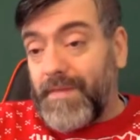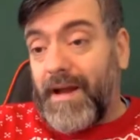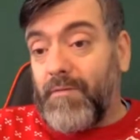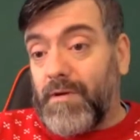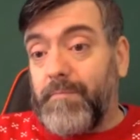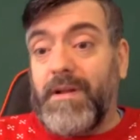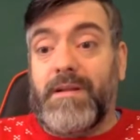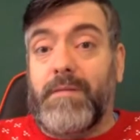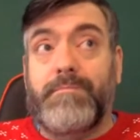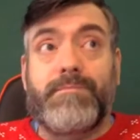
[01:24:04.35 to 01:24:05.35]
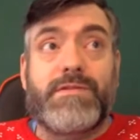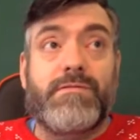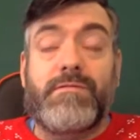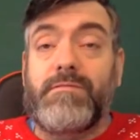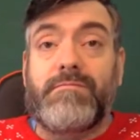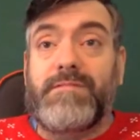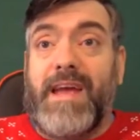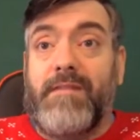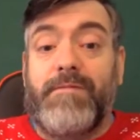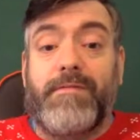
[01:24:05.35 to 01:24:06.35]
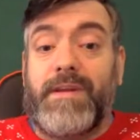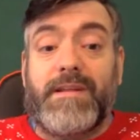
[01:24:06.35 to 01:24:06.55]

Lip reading: I want to build up to 10, 15,